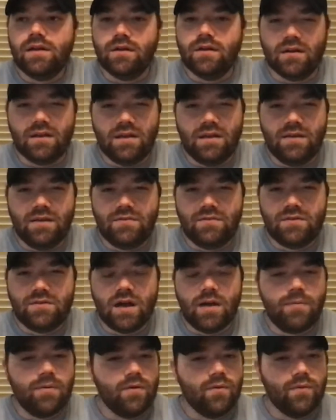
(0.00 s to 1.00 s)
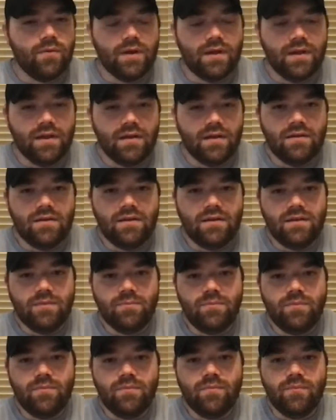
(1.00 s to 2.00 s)
eavesdropping where you
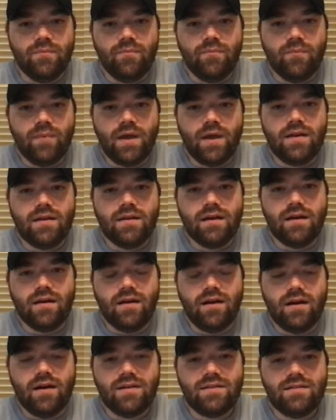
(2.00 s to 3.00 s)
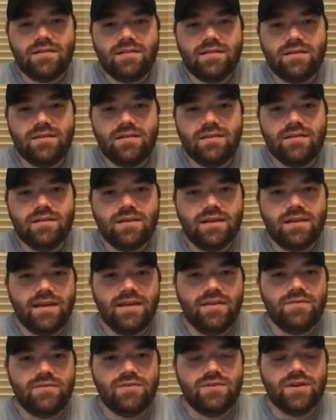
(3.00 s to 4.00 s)
might not ought to
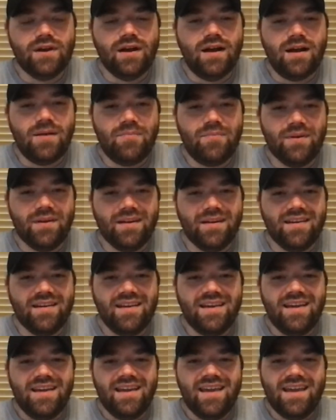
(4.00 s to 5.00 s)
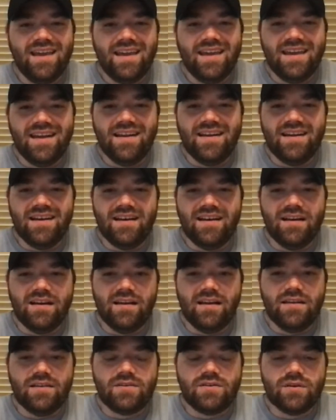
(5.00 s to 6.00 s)
eavesdrop, and
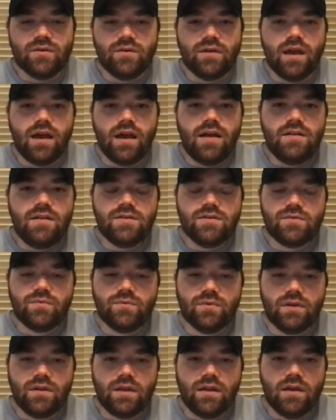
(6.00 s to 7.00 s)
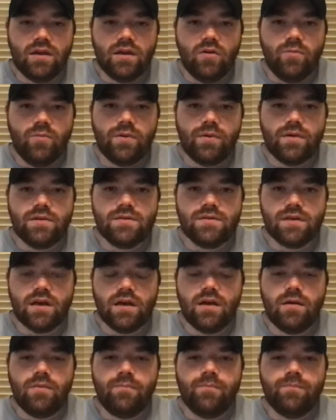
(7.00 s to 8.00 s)
so God just really opens
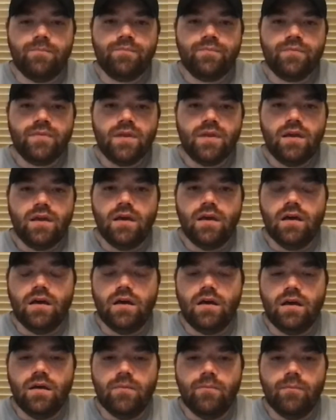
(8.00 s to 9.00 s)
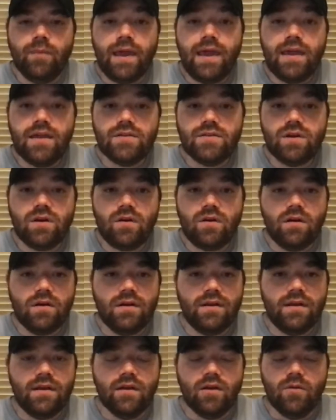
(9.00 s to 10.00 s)
up man's heart.
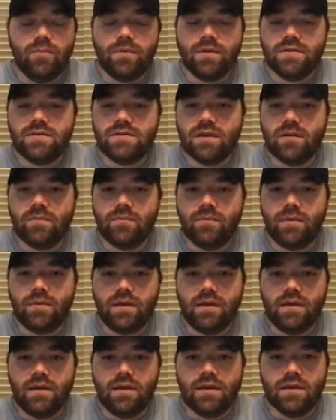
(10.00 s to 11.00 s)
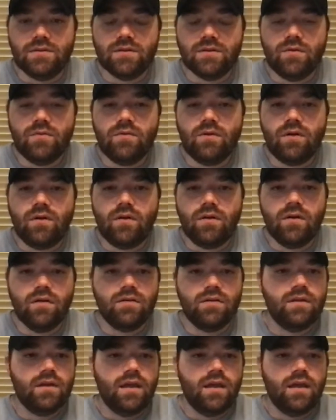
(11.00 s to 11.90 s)
He opens up his own heart,